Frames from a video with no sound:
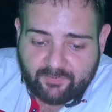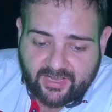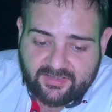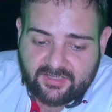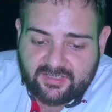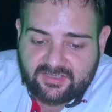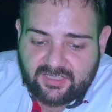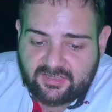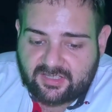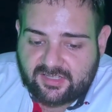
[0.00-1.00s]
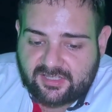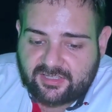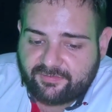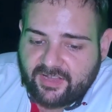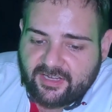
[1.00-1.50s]
and in the synthesis
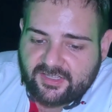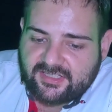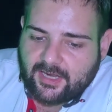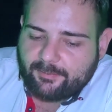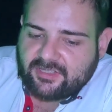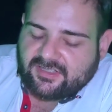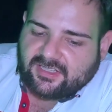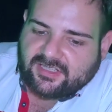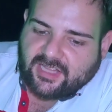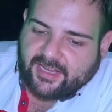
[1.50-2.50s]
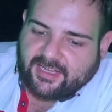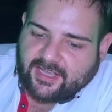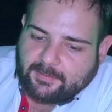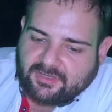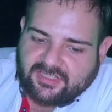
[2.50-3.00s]
of various substances like
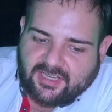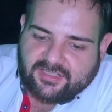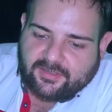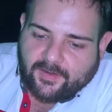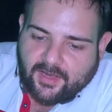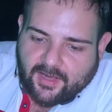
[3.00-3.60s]
herbicides,